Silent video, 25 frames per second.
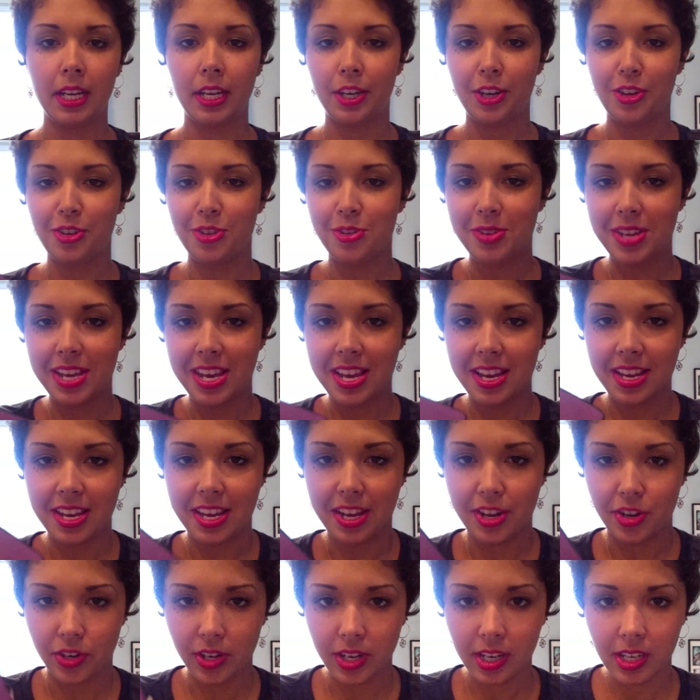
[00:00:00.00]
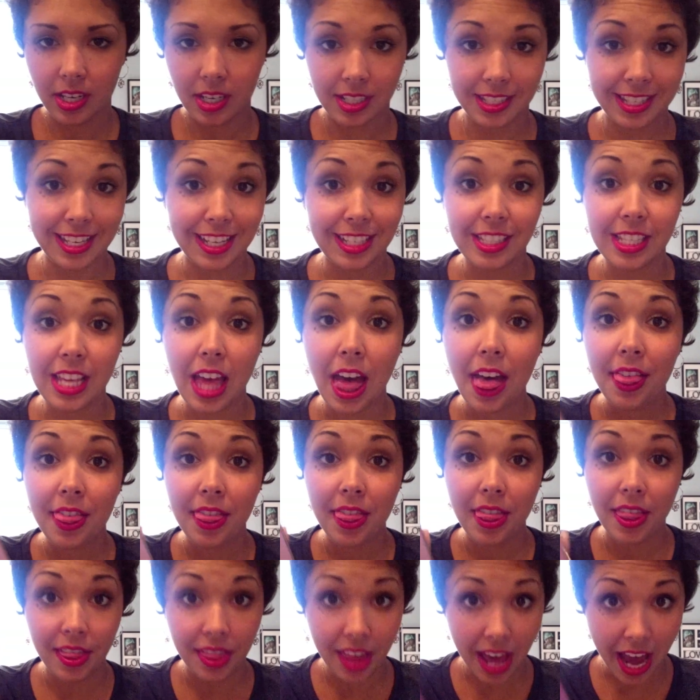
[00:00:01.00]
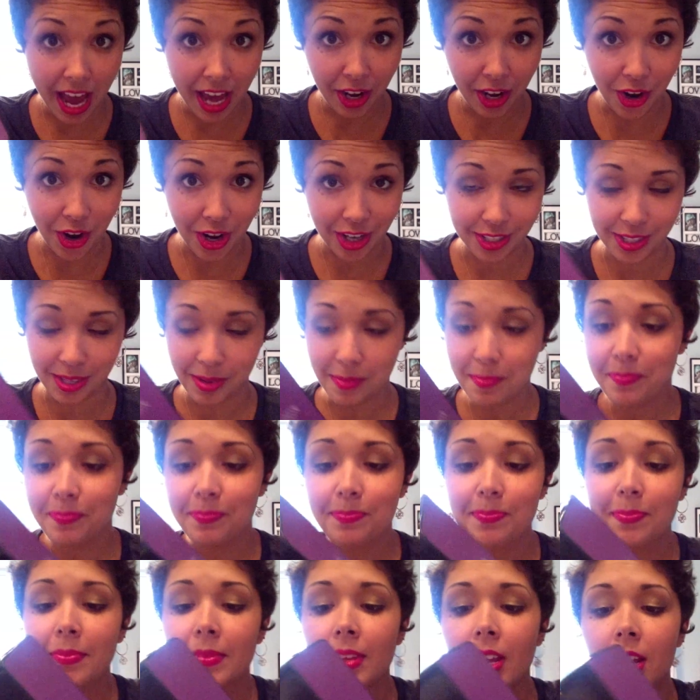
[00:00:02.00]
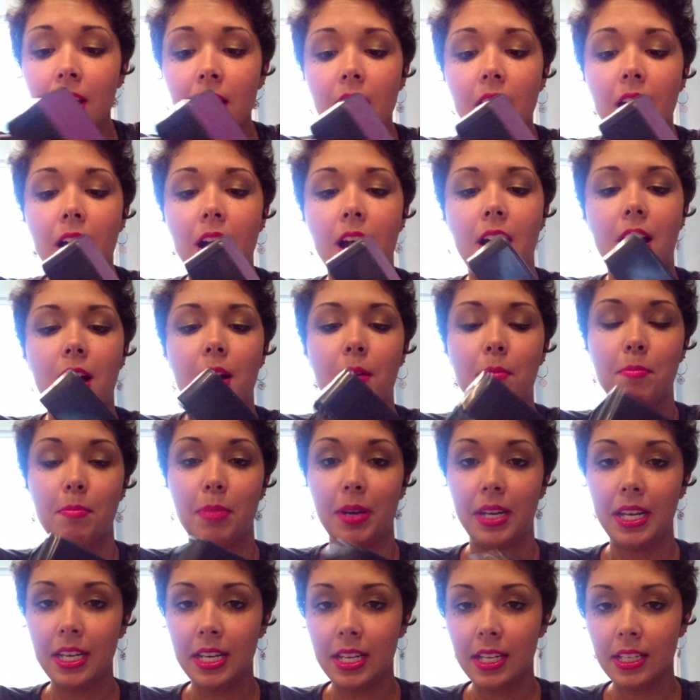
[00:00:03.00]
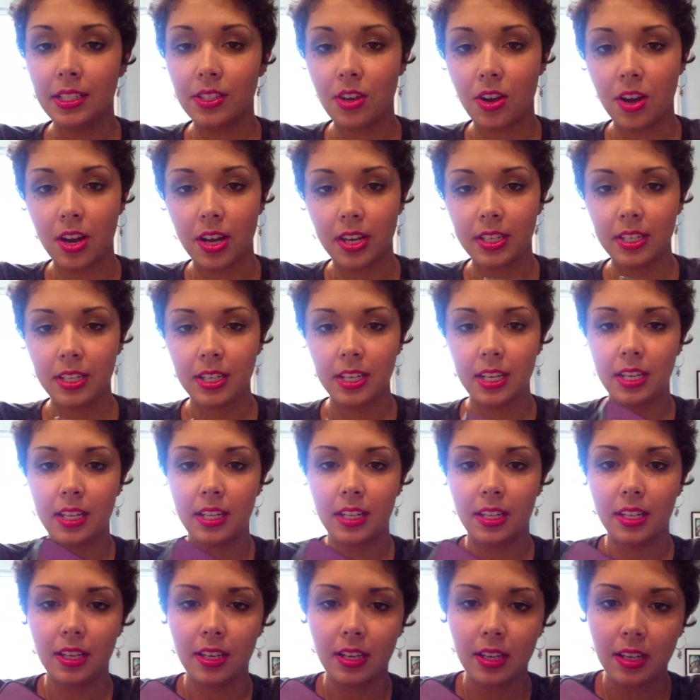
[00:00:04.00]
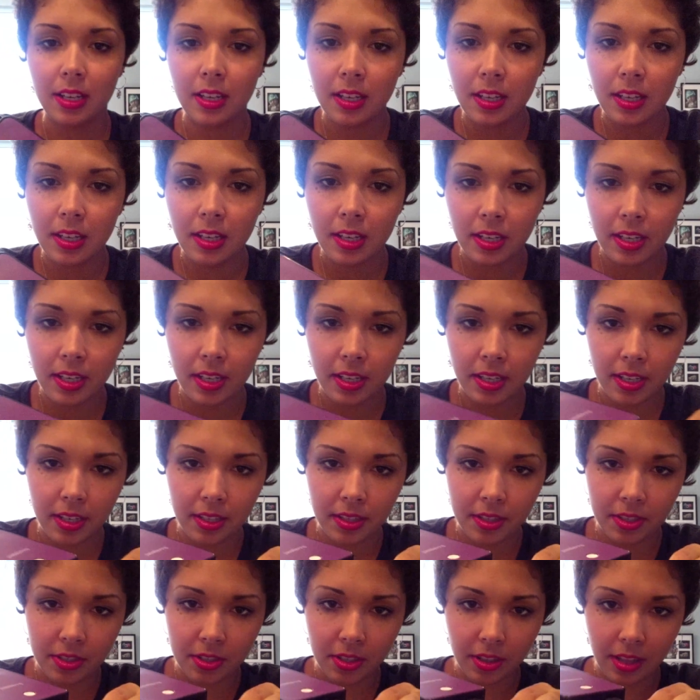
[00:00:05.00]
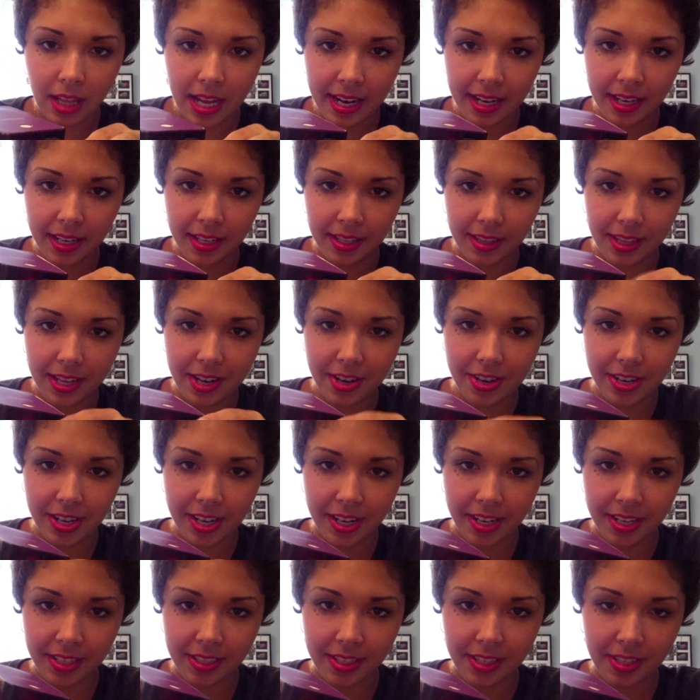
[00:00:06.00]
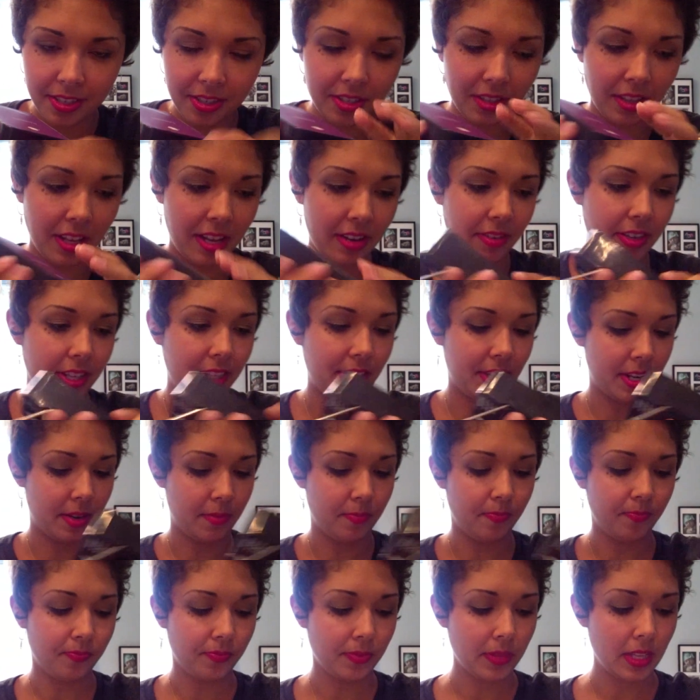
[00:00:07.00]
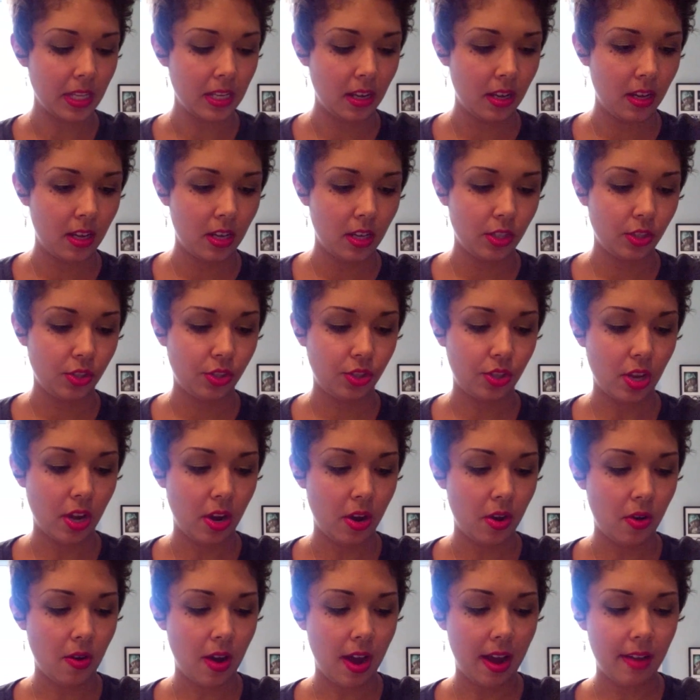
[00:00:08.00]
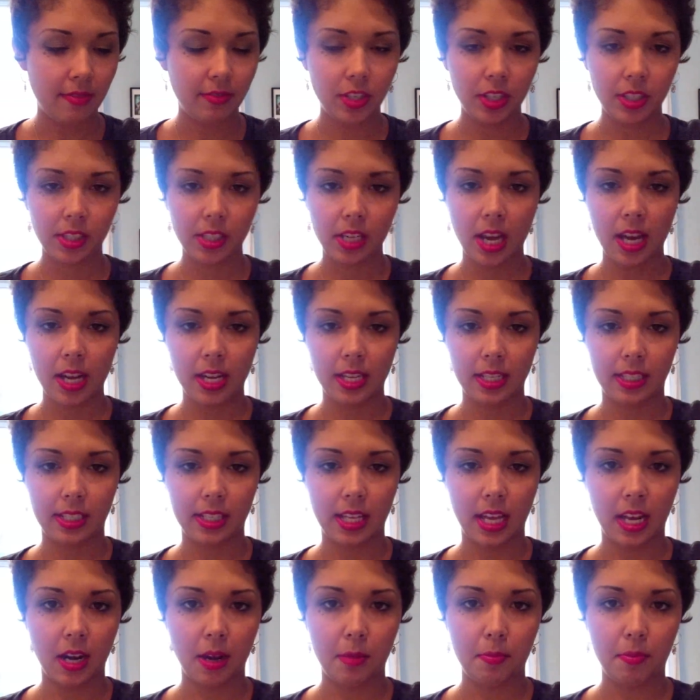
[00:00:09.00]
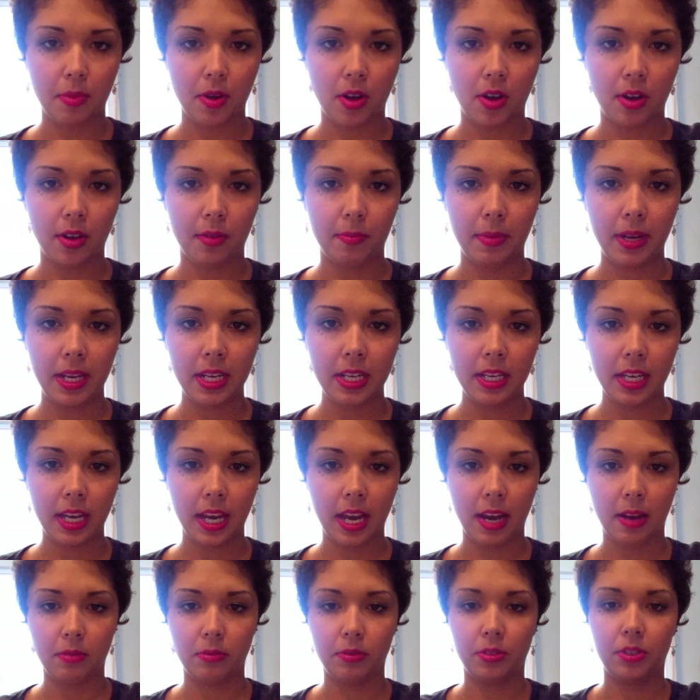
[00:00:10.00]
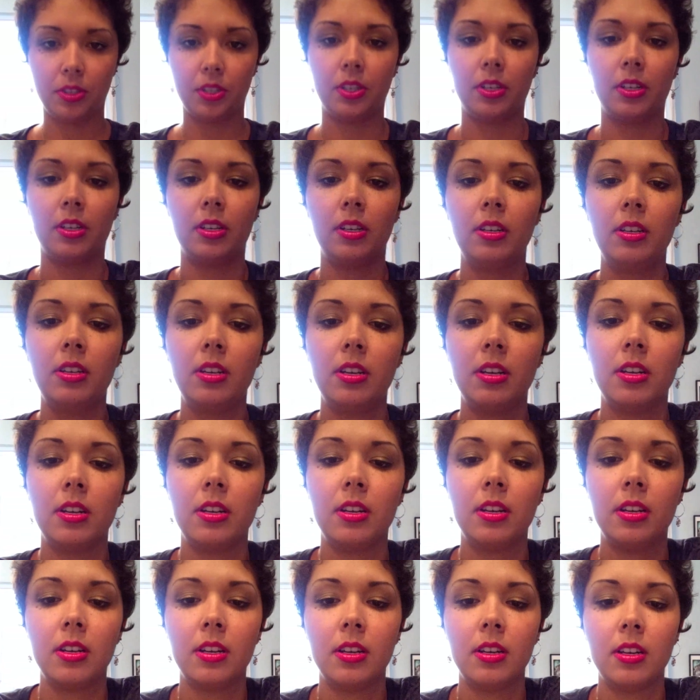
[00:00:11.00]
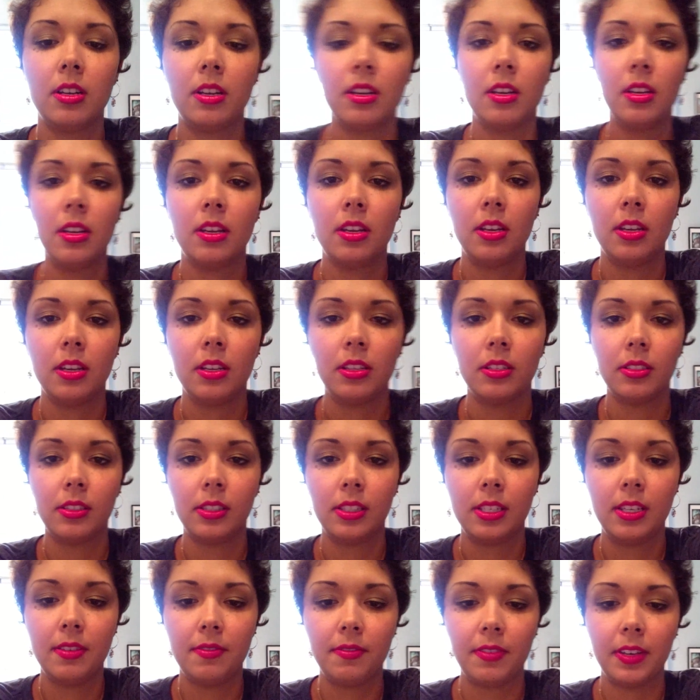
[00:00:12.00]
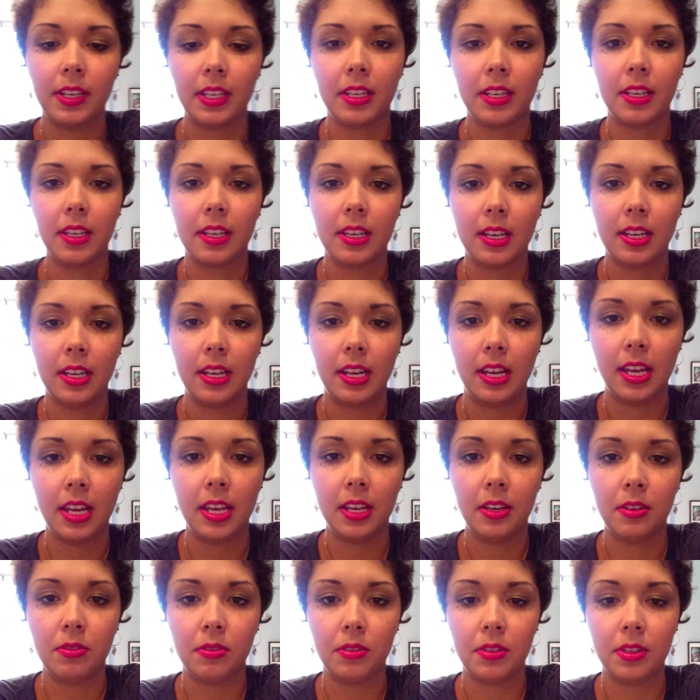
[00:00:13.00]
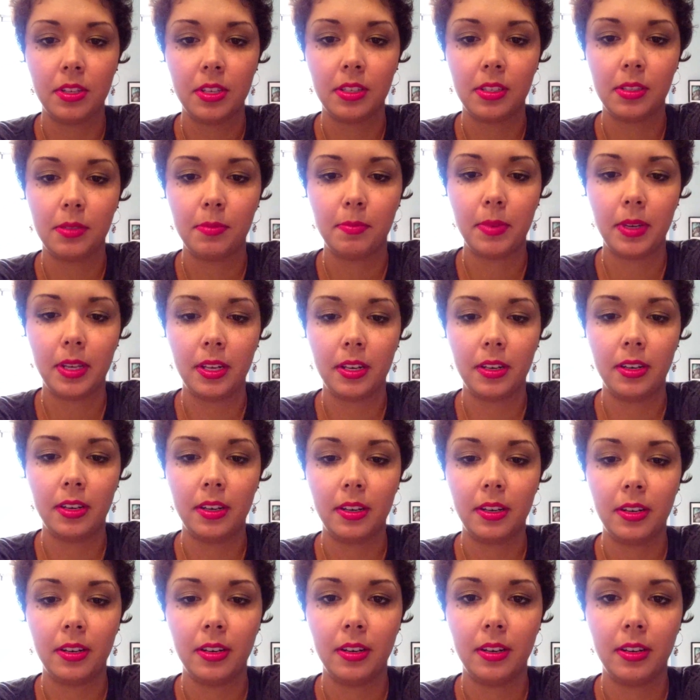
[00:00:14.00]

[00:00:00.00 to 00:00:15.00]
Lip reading: I know you can't hear it because it's that awesome, but it is on. There's a light. There it is. There's a light right there. So I've just got it set up on my counter. Let's see if I can kind of angle this better.